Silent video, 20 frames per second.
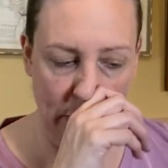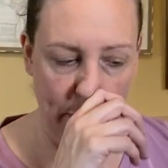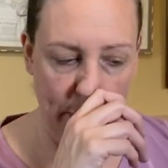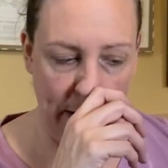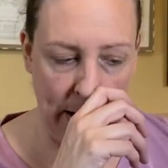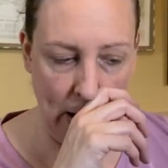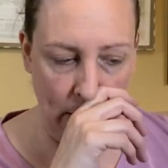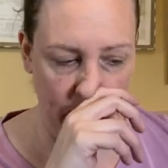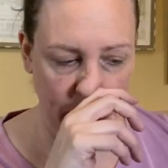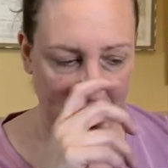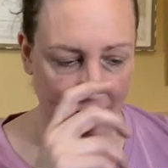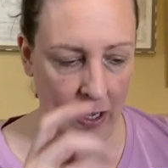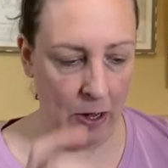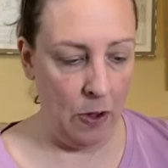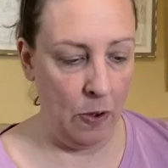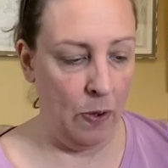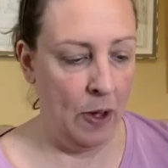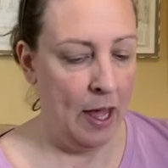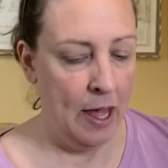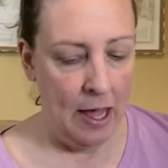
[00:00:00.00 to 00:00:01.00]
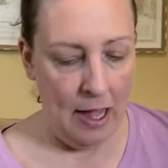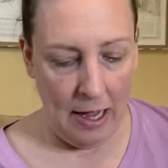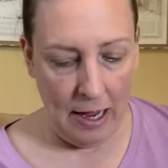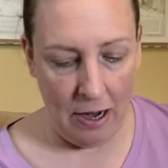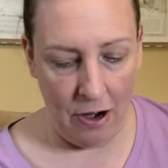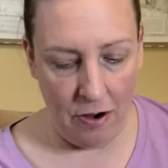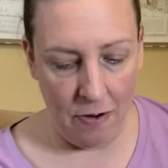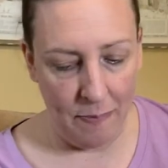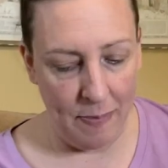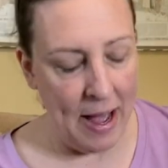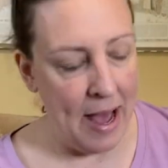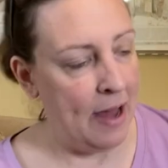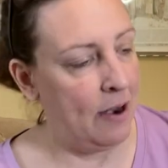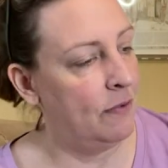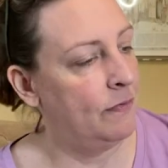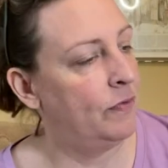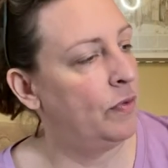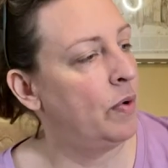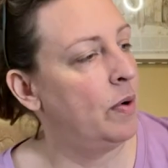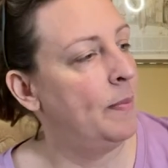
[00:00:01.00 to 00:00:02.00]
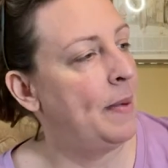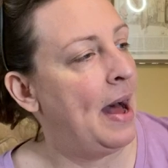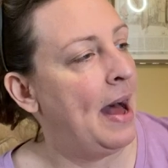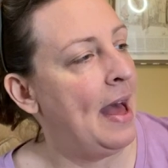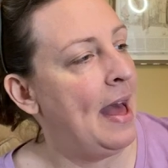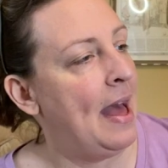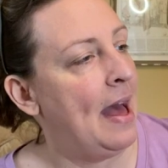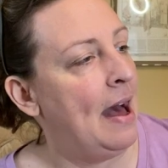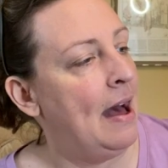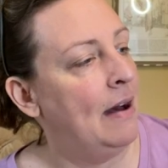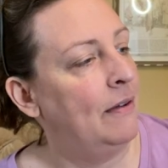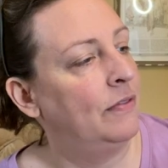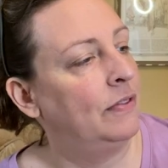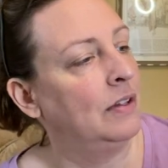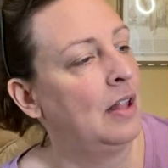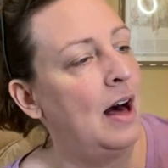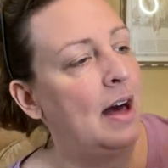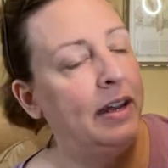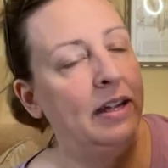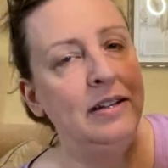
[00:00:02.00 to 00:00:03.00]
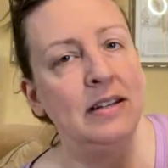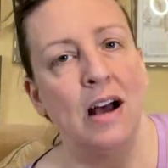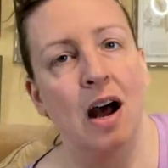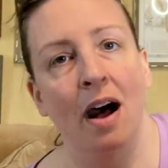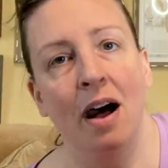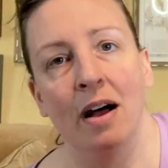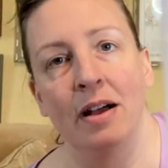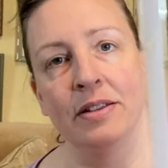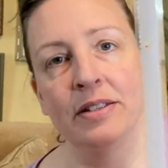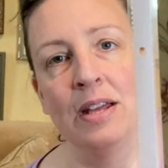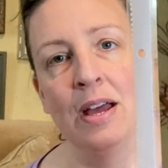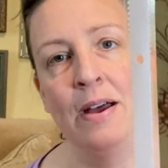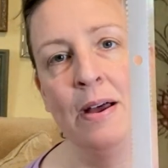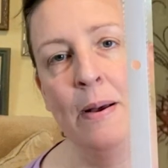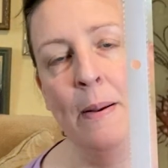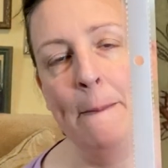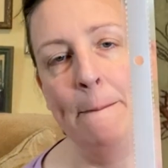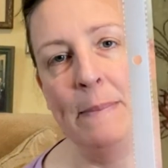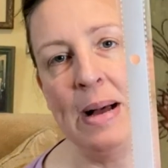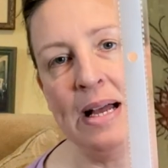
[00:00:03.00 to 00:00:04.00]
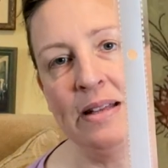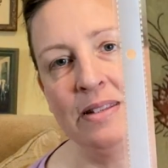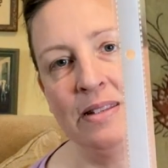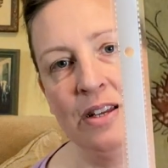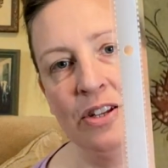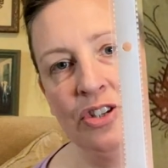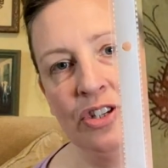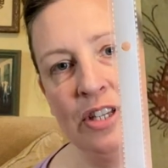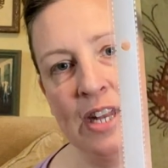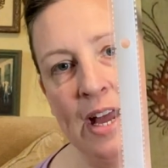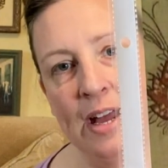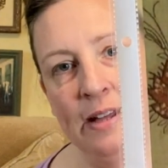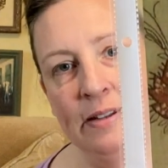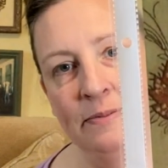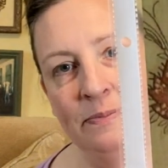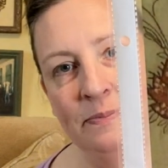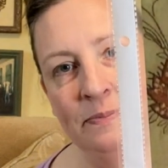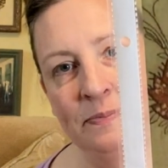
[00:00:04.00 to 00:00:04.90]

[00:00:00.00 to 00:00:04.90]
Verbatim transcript: but also here in pattern form, I have Lottie Dawes, My Sunshine.